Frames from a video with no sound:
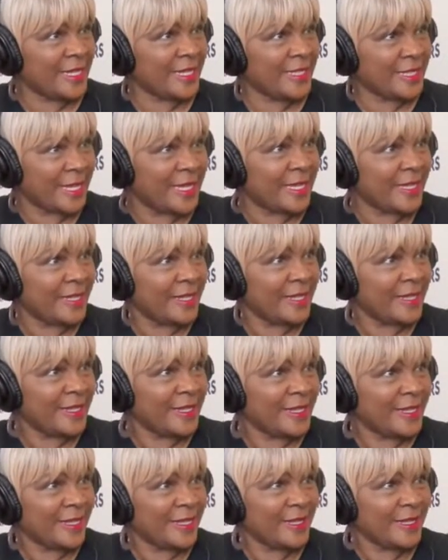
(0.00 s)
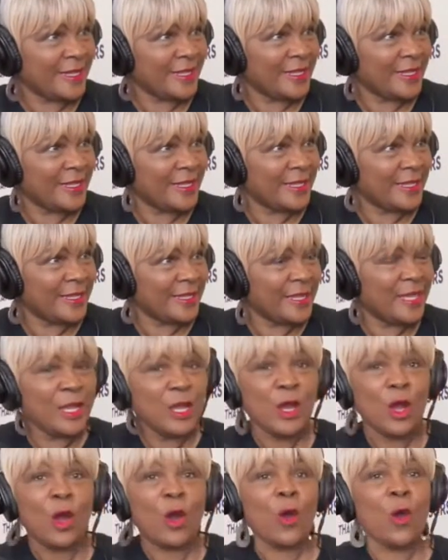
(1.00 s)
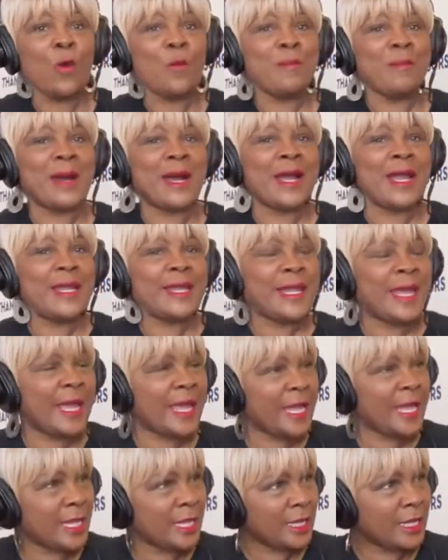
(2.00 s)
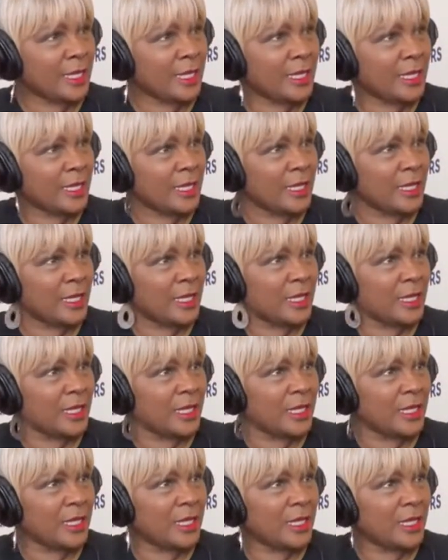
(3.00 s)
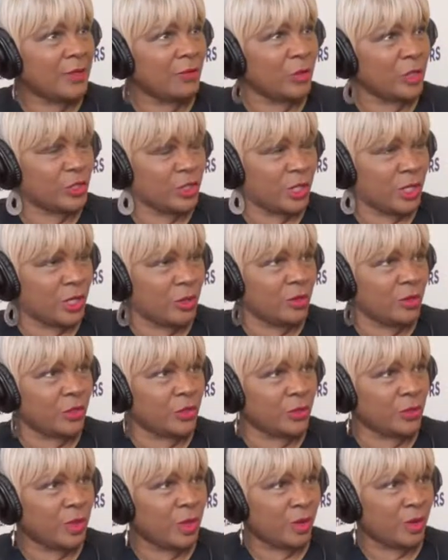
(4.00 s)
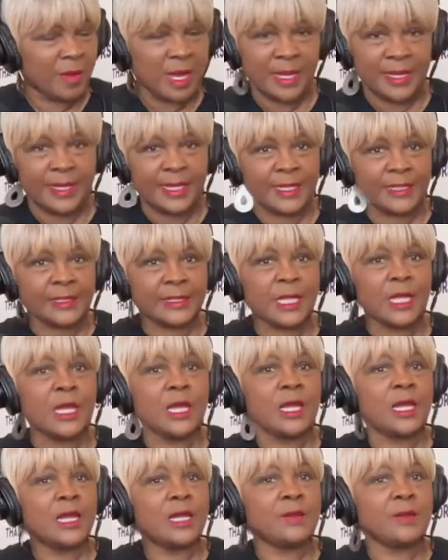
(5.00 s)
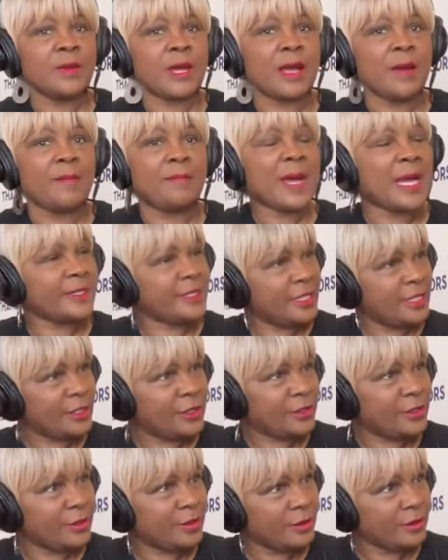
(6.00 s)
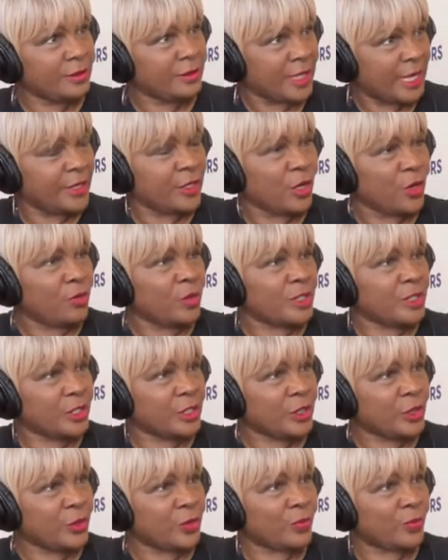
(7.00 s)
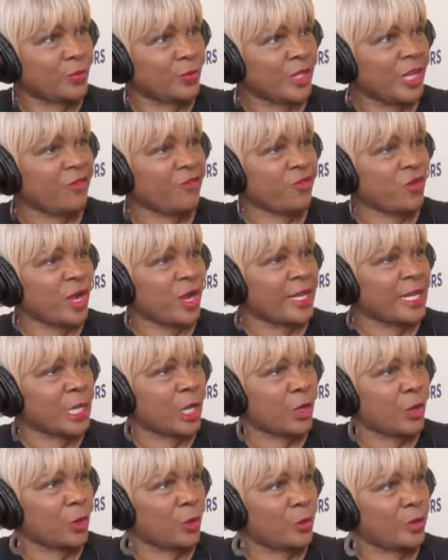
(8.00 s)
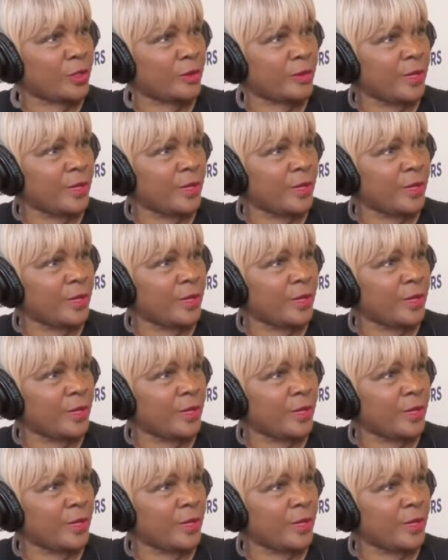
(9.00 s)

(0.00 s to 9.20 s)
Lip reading: See, on Monday, what you gonna do on Mondays? My teachers, they know what to do. They front load.